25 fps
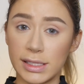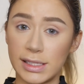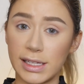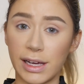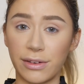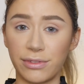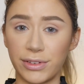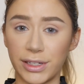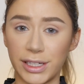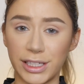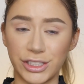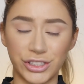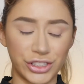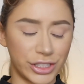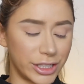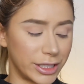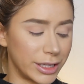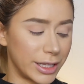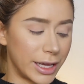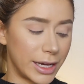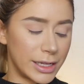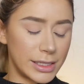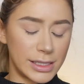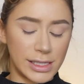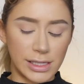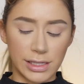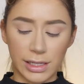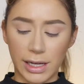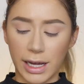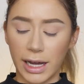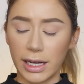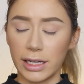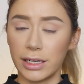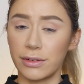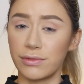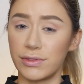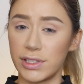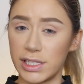definition lines to
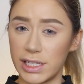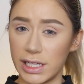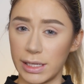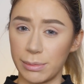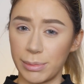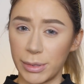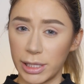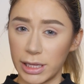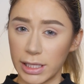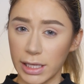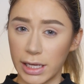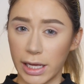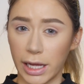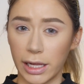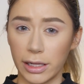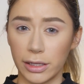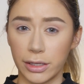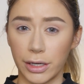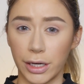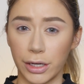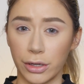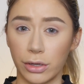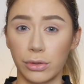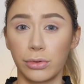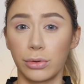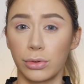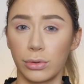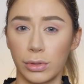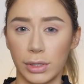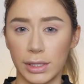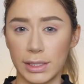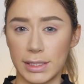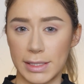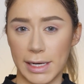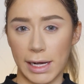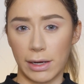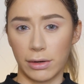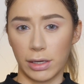kind of deepen the color and cool
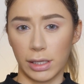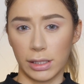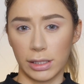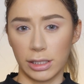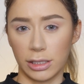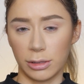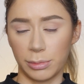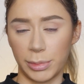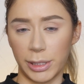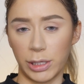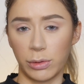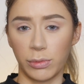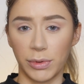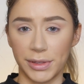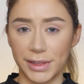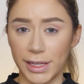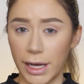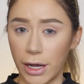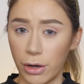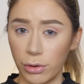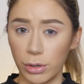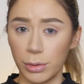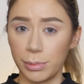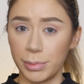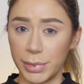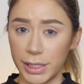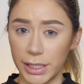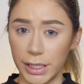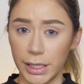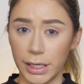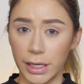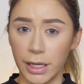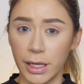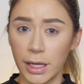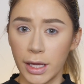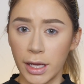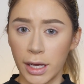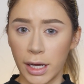it down a little bit without
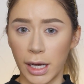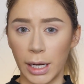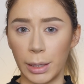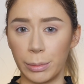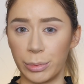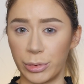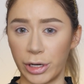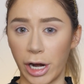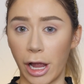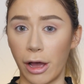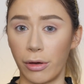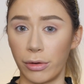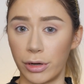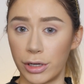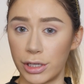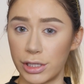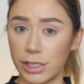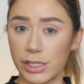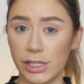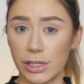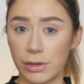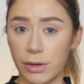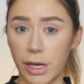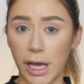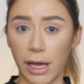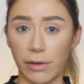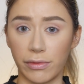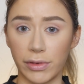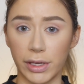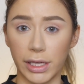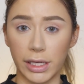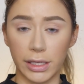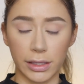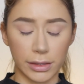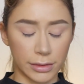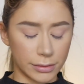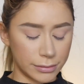being a brown or too heavy.